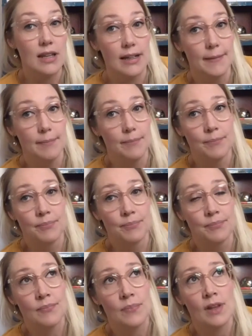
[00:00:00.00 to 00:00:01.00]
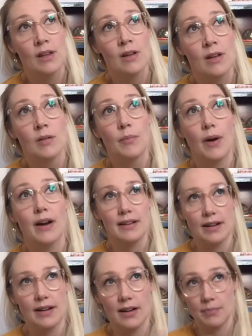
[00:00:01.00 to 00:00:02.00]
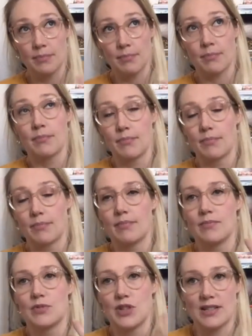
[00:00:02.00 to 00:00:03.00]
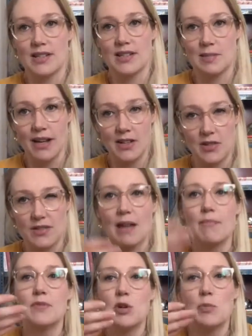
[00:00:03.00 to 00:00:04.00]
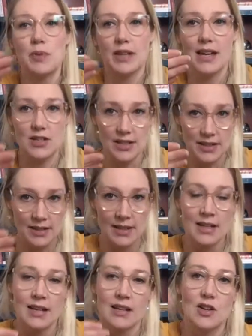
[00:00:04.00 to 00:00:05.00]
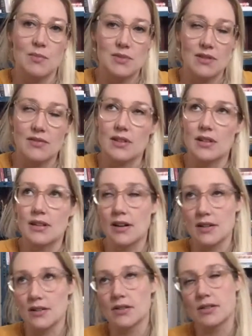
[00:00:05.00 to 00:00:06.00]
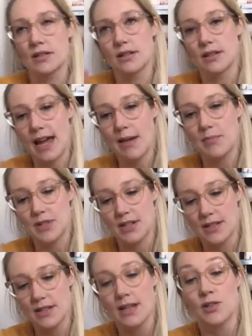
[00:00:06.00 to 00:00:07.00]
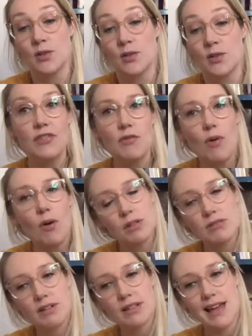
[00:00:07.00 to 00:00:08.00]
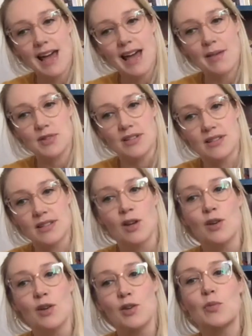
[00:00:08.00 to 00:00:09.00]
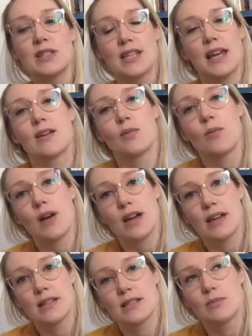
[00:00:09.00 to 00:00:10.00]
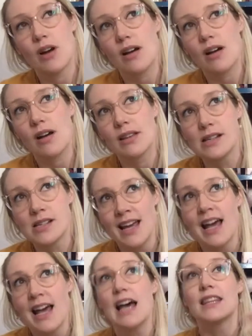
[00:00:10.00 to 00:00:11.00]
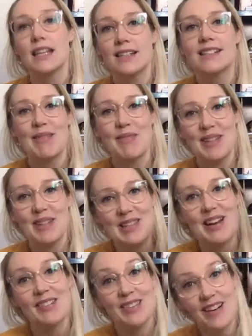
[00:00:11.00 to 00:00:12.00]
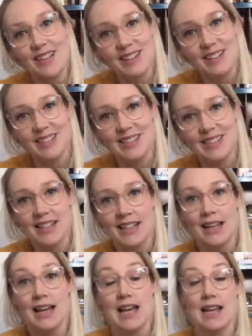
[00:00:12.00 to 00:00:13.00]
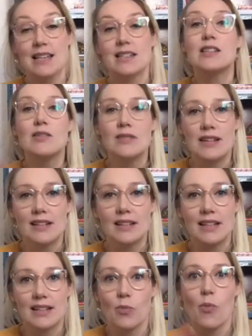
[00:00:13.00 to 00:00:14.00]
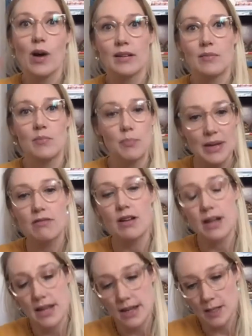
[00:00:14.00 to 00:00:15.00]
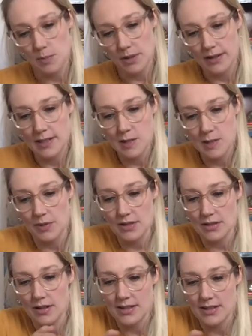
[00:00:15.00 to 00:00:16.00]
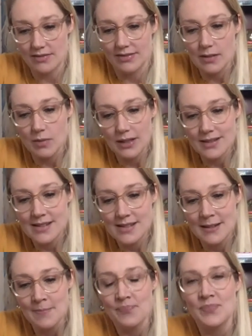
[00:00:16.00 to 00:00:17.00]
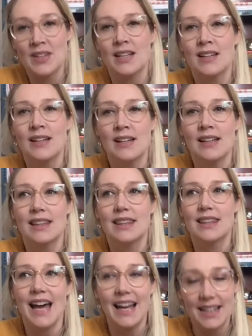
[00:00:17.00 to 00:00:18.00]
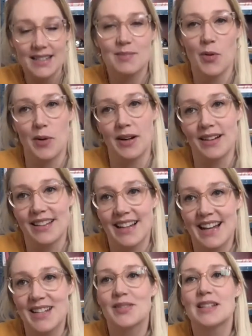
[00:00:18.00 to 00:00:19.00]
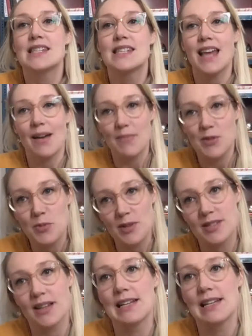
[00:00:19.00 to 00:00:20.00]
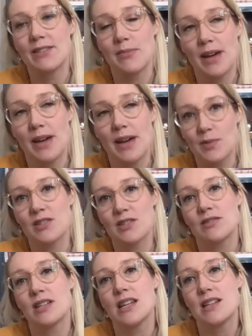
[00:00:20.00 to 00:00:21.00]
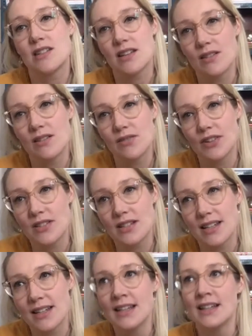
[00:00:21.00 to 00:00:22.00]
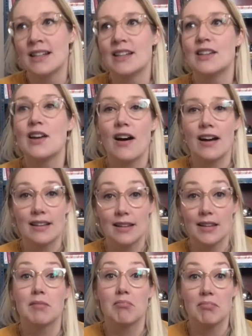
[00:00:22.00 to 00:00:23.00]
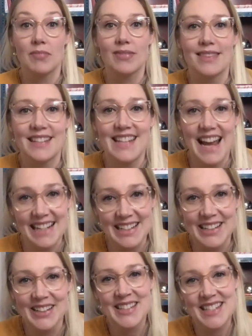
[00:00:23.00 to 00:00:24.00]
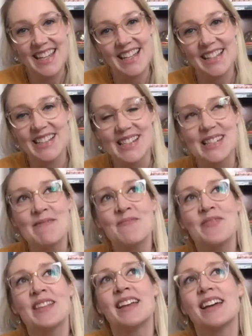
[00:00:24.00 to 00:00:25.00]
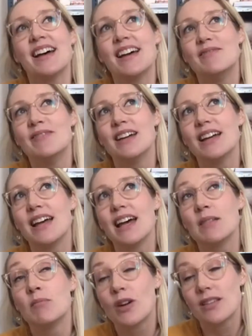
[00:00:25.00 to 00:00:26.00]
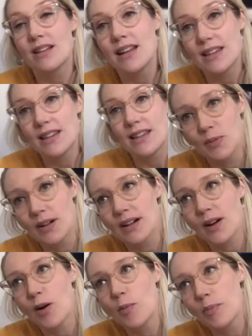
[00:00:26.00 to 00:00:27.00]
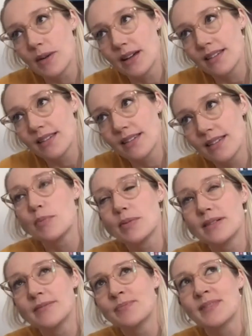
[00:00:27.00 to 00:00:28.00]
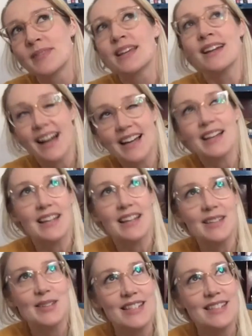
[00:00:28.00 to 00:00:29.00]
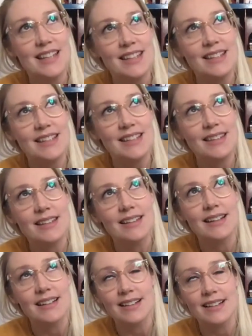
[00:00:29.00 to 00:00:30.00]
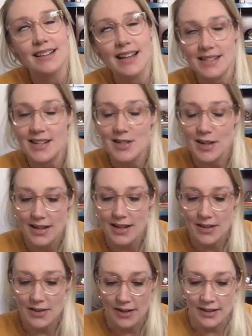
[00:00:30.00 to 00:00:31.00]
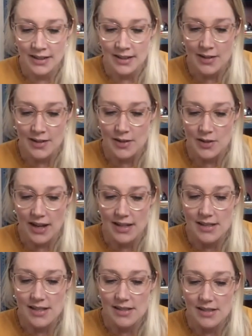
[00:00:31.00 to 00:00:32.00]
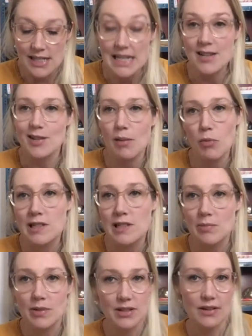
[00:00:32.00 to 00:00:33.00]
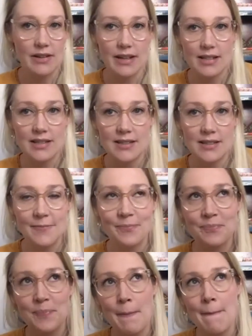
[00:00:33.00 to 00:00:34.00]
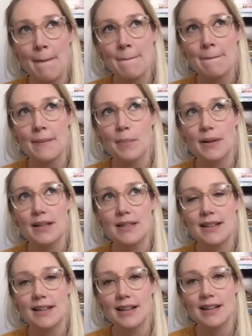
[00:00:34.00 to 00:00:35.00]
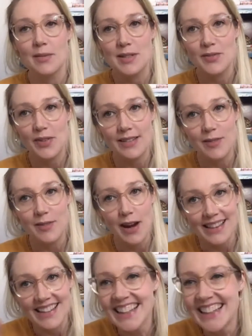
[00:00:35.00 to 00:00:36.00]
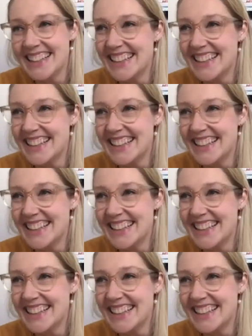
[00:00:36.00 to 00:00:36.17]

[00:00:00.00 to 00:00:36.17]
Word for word: um, partly are just as much as some duplication in terms of the articles and the captions. So if you only read the captions, you would take away some knowledge. And then separately, you have the articles. And as a unit, it's one big reading experiences, but there's lots of little ones. That's more the kind of conceptual side of a magazine is what you teach at university, not the technical skills. Um, and more than anything, we're hoping the hope. I, I used to say that the uh, as an educator, you're trying to teach someone to be curious, but uh, I was very rightly